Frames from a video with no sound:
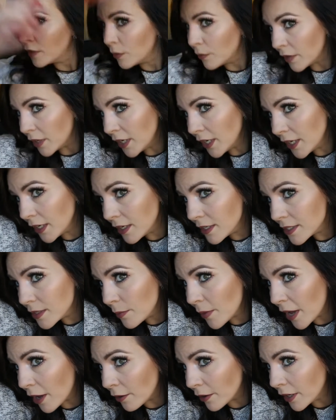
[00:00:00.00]
put it in as a
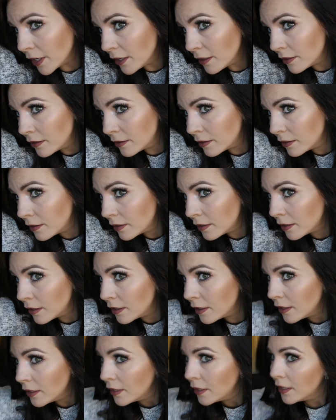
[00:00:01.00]
powder,
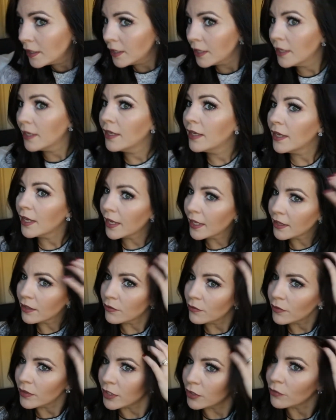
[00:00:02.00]
and
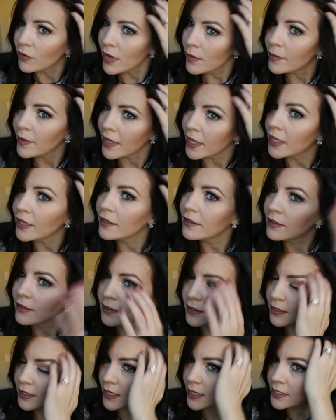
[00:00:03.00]
then when you rub it,
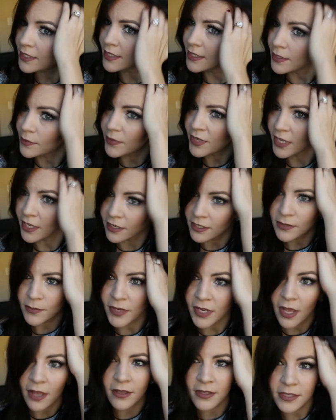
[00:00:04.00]
it disappears,
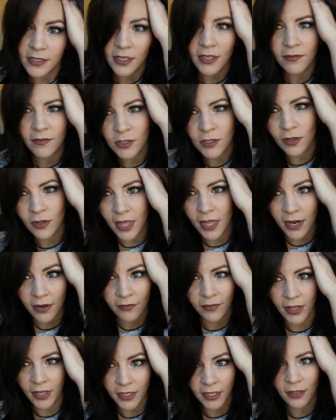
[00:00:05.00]
but it also gives you a lot of
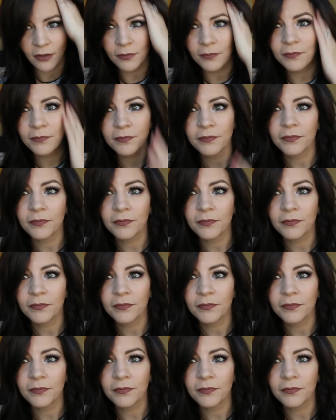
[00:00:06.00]
volume.